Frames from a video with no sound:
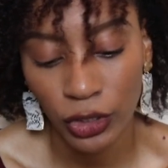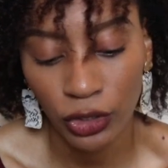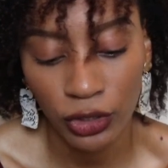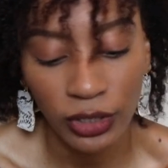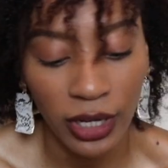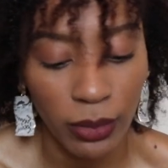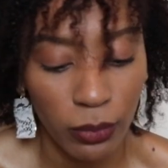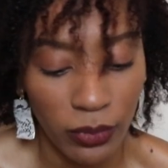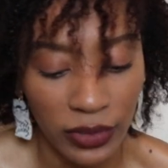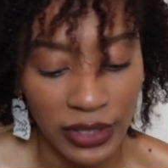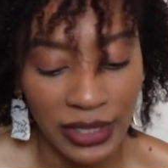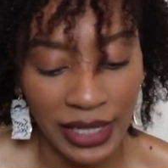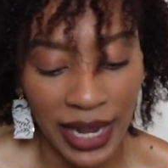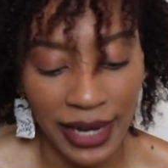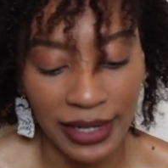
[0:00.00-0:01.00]
You're done with the
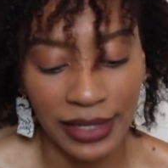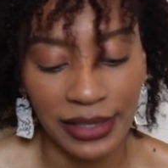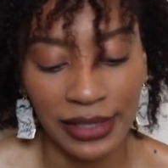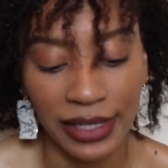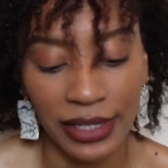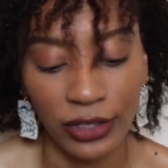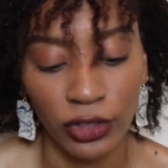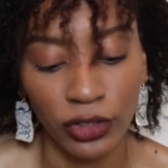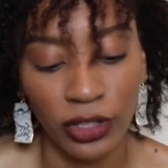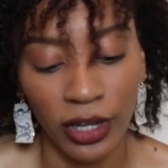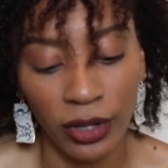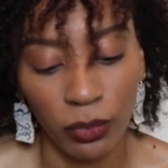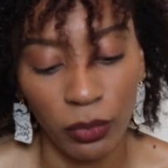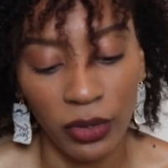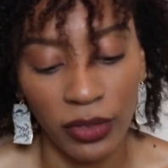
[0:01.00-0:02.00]
stagnancy. You're
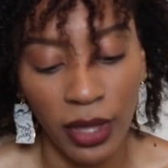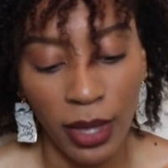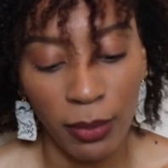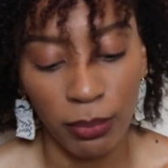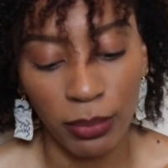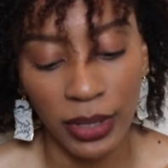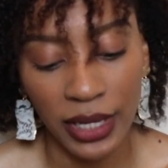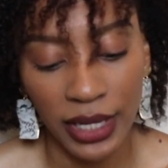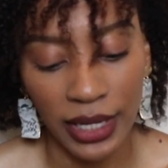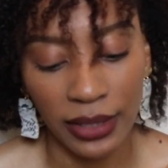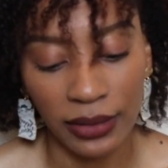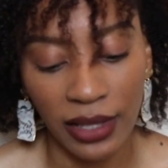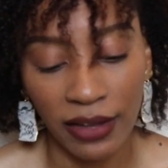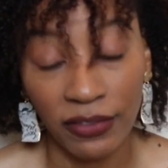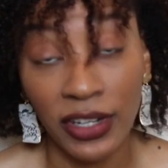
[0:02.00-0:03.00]
done with
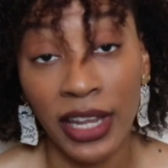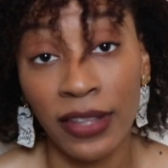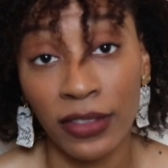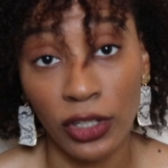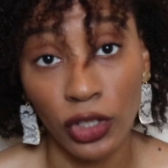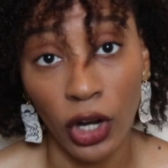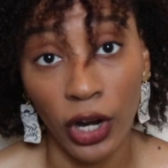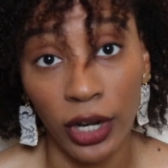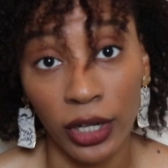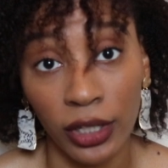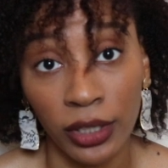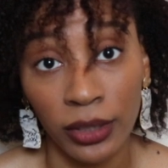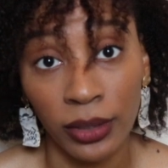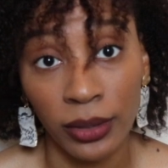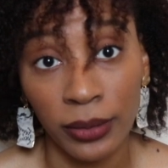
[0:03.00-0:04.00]
being left in the dark.